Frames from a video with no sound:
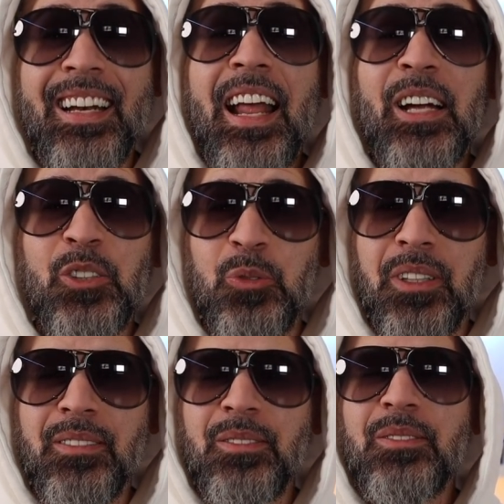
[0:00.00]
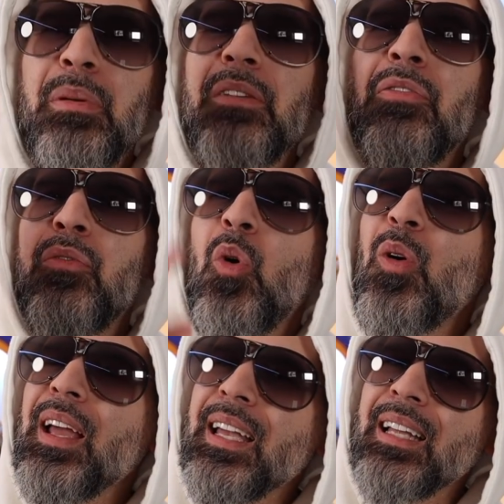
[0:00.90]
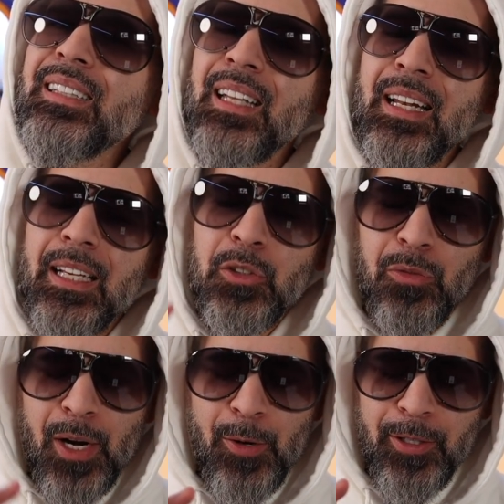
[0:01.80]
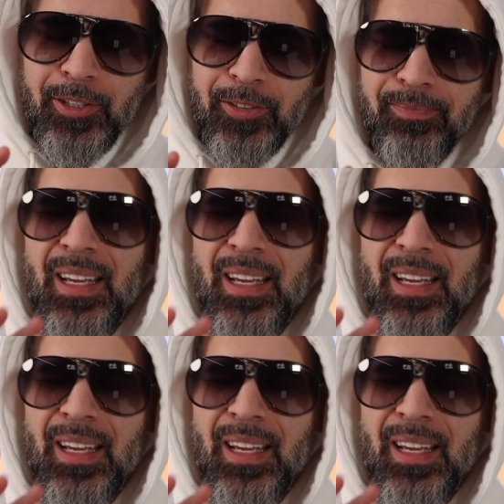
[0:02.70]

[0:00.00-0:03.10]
Next one. Before I get to the next fragrance,